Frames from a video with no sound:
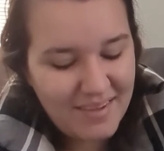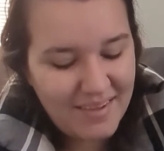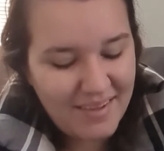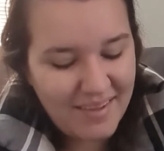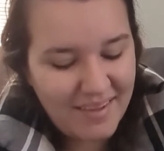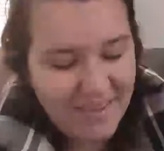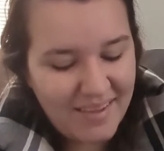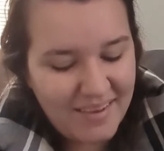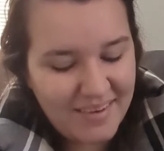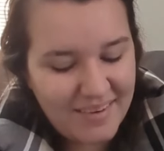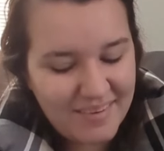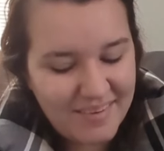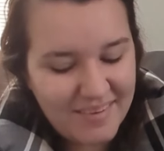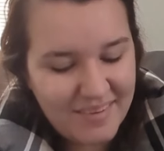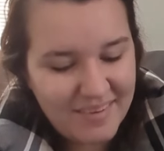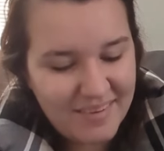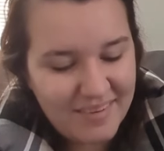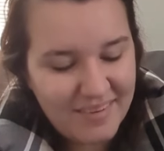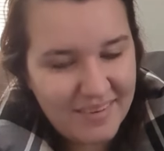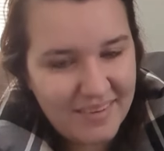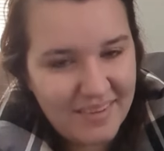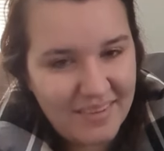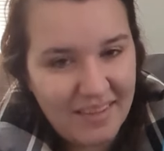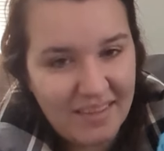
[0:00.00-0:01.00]
And
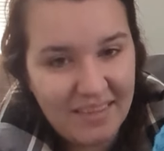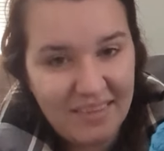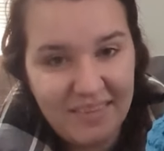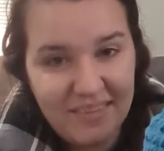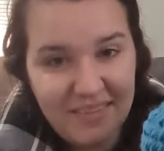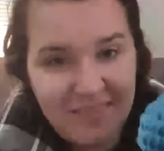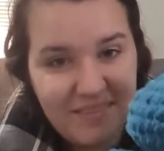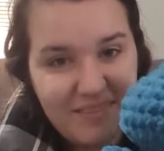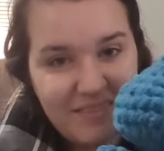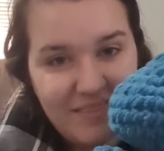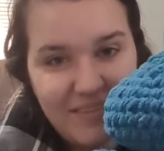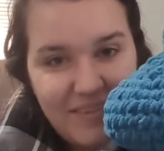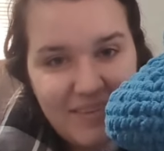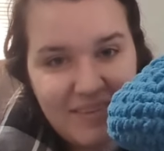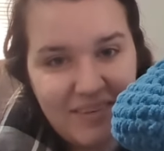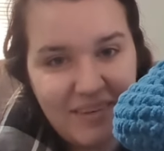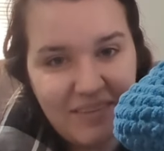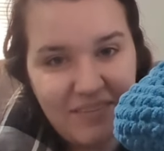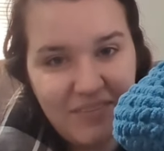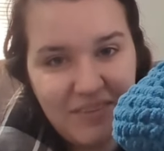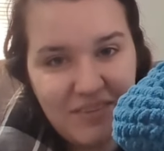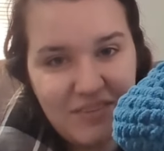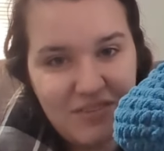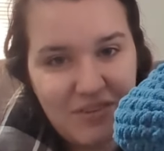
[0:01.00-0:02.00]
it
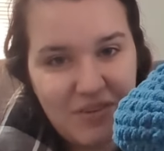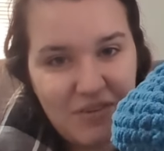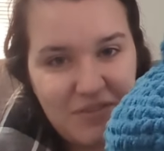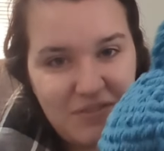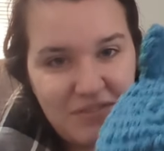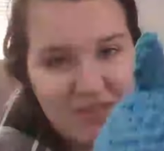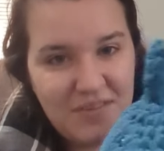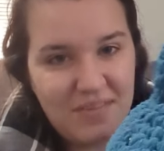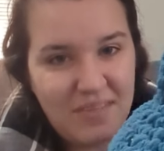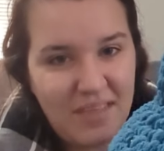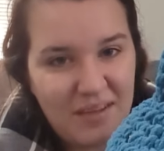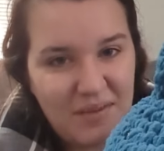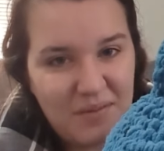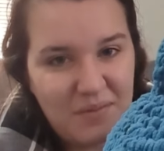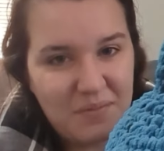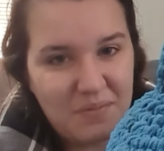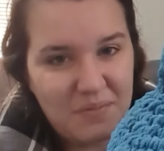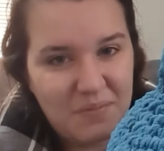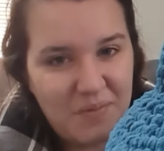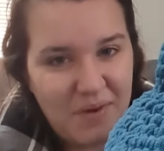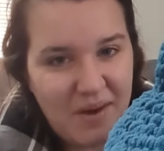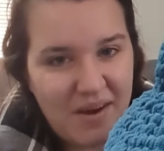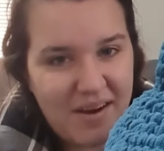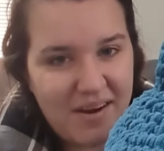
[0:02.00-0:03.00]
definitely shows you like
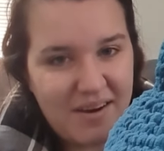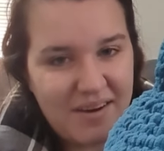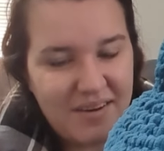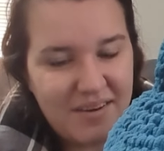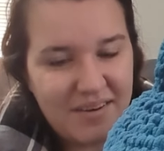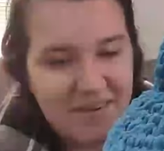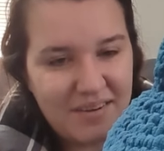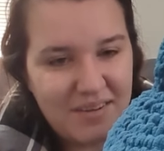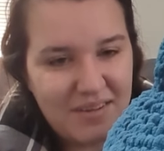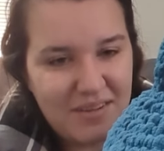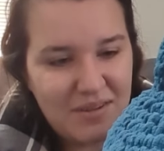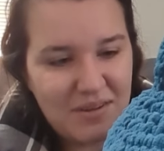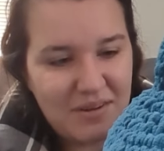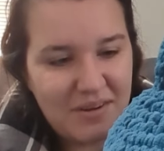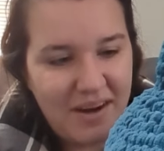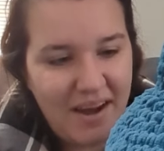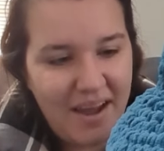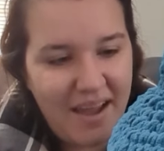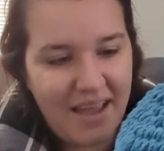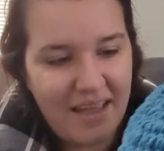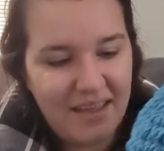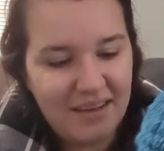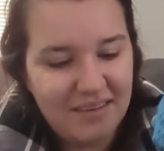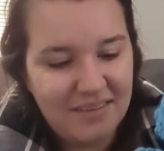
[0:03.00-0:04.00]
where you're
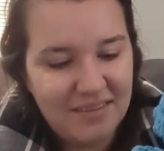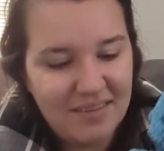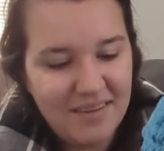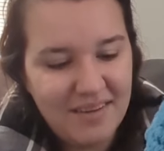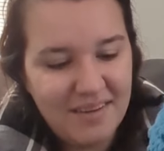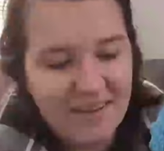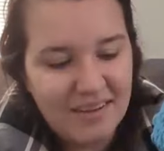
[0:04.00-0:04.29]
at.